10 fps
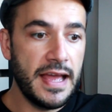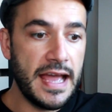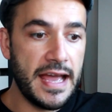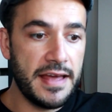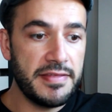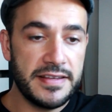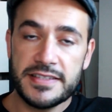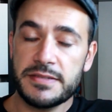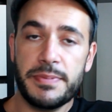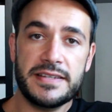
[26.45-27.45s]
And this
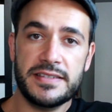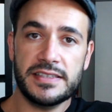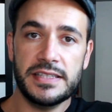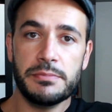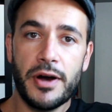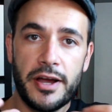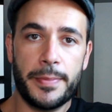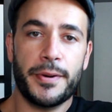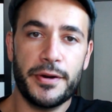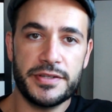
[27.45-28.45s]
is basically my
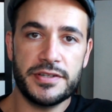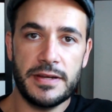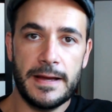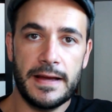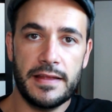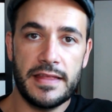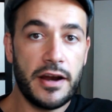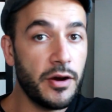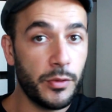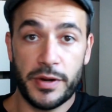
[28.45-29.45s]
approach that
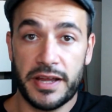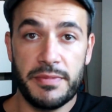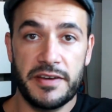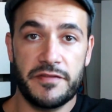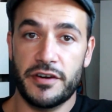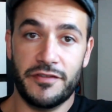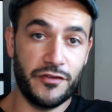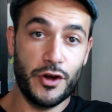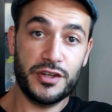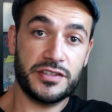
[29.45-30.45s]
I would recommend for a
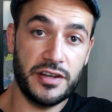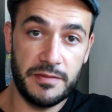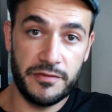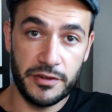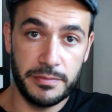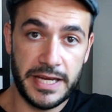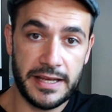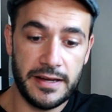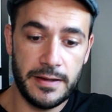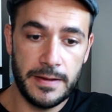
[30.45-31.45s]
first-time
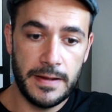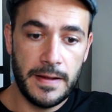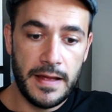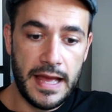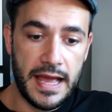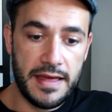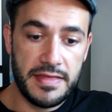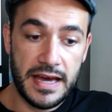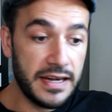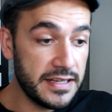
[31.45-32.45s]
filmmaker, and
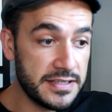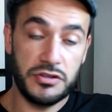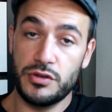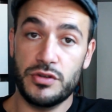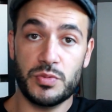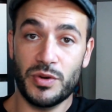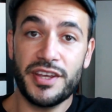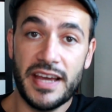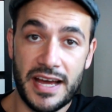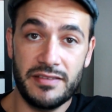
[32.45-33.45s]
that is use what
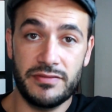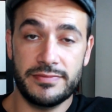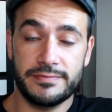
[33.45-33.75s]
you have.